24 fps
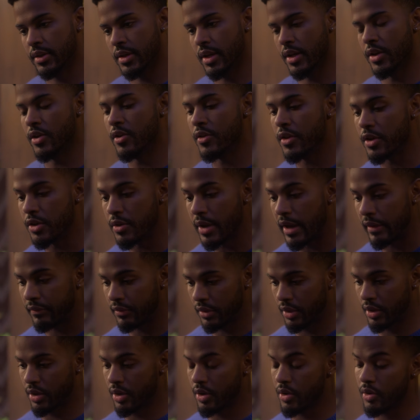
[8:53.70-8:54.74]
I know that you have to
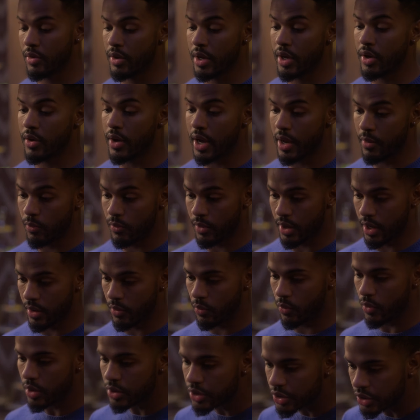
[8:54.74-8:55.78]
go. Hell, I, I
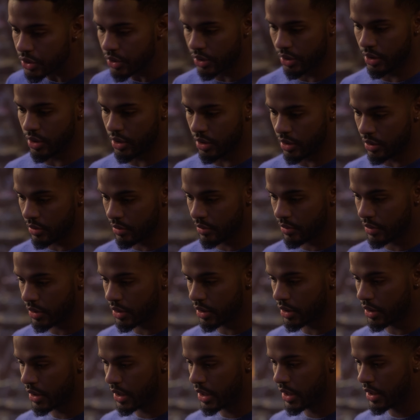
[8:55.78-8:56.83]
want you to go,
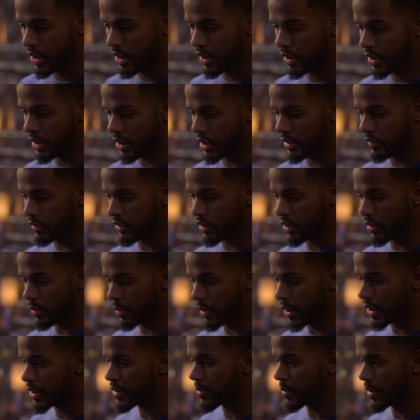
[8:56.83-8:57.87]
even though it
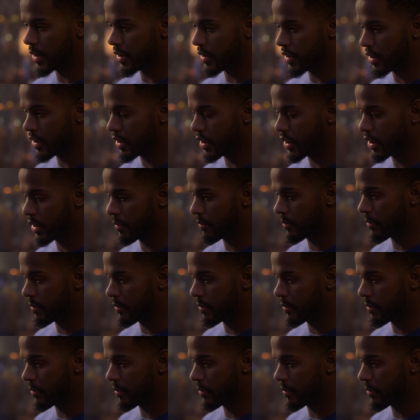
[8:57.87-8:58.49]
breaks my heart.